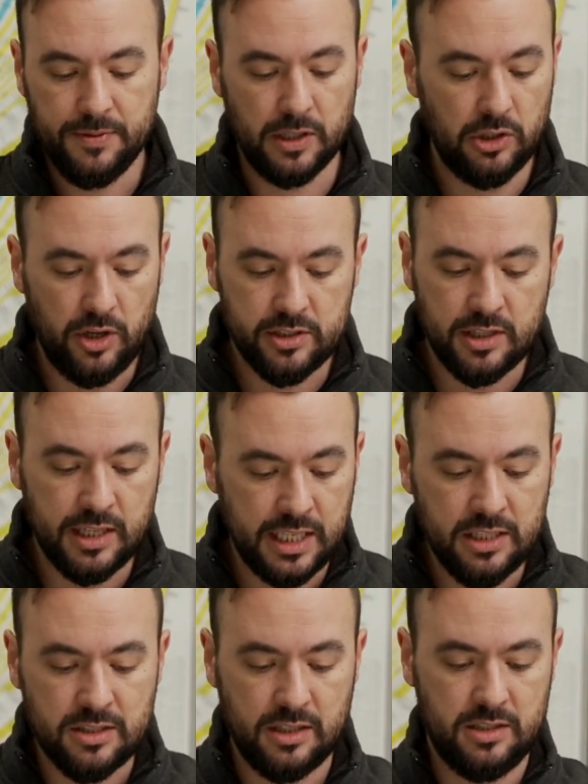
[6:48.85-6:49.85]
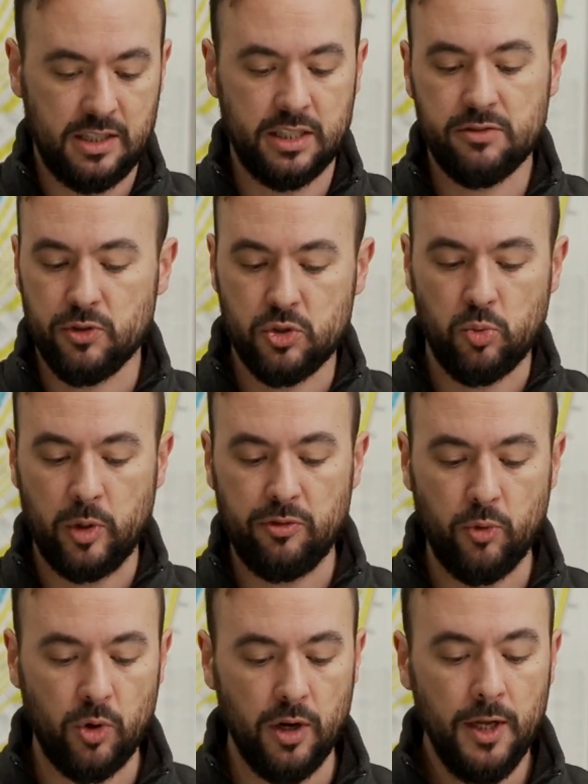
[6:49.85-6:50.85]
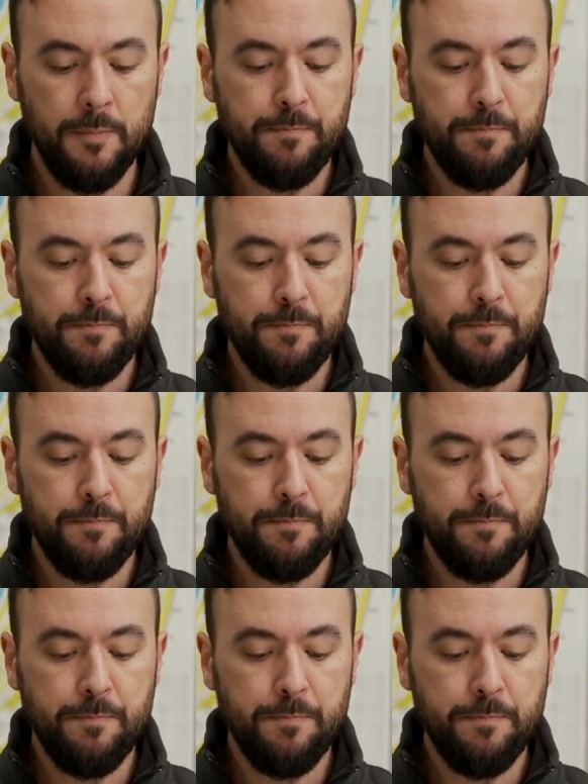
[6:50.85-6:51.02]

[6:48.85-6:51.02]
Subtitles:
The law is not against such things. Verse 24,